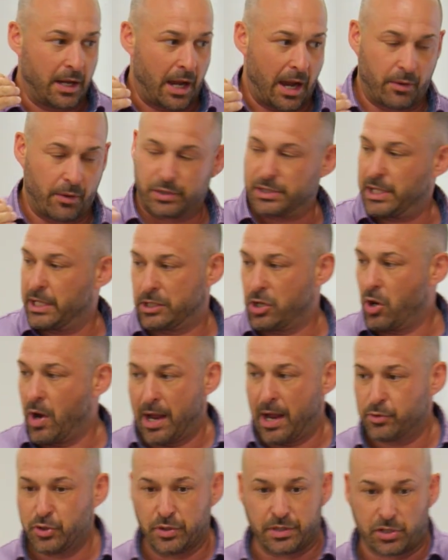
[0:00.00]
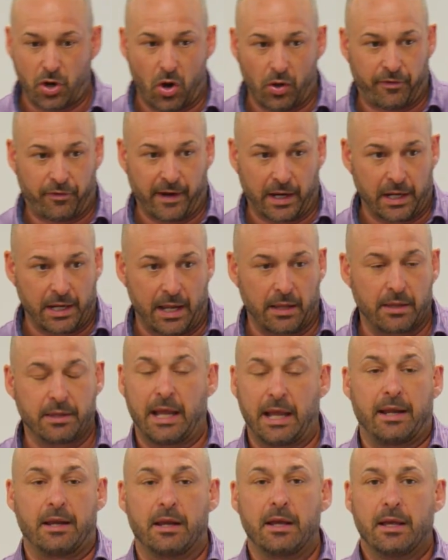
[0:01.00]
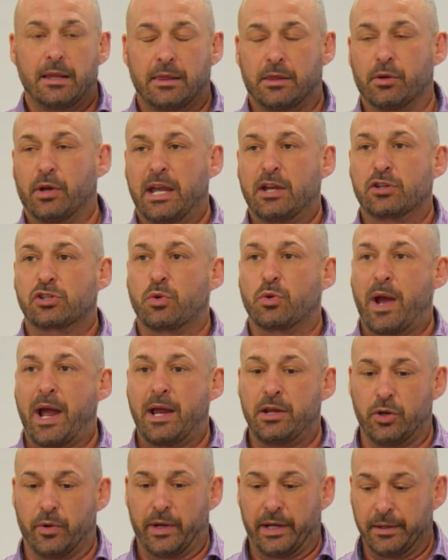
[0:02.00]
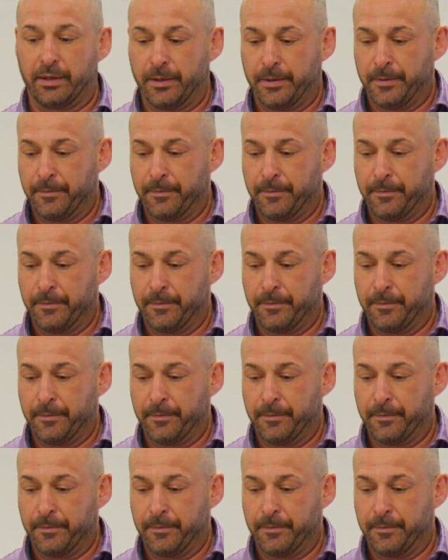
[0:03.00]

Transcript: I was like, yo, I do this all fucking day. And th- here's the way I do it.